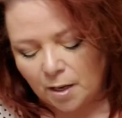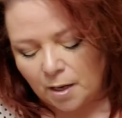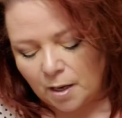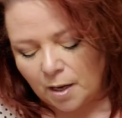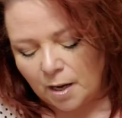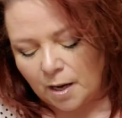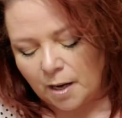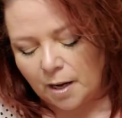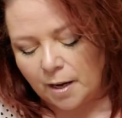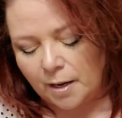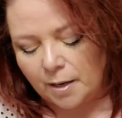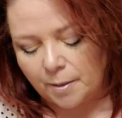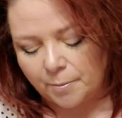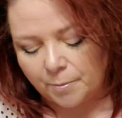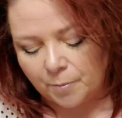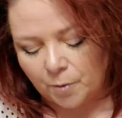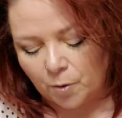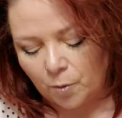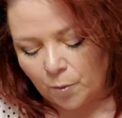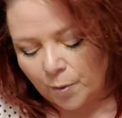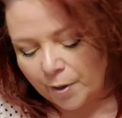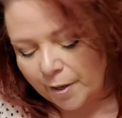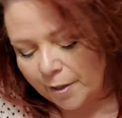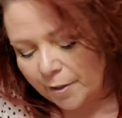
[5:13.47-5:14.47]
I am
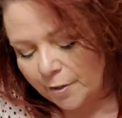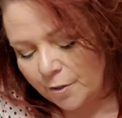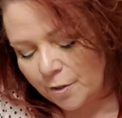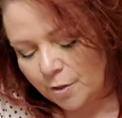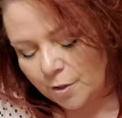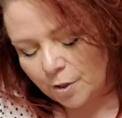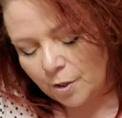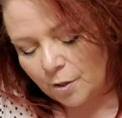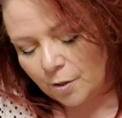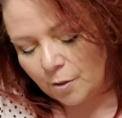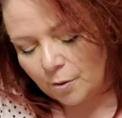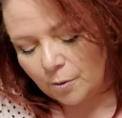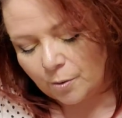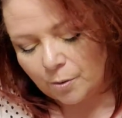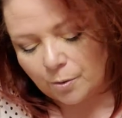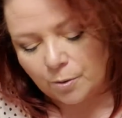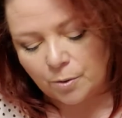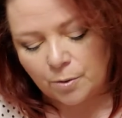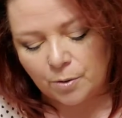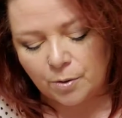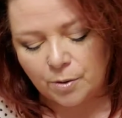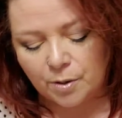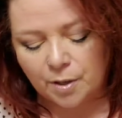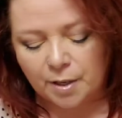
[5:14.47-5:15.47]
going
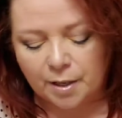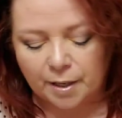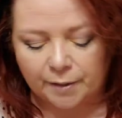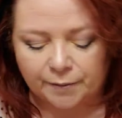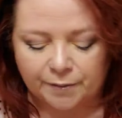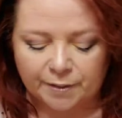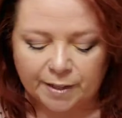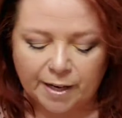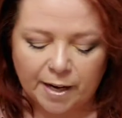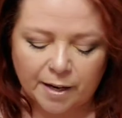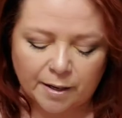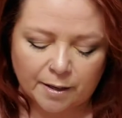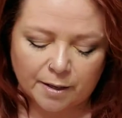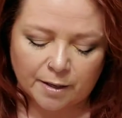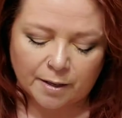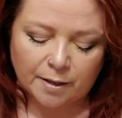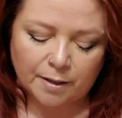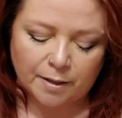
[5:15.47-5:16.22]
to cut the deck.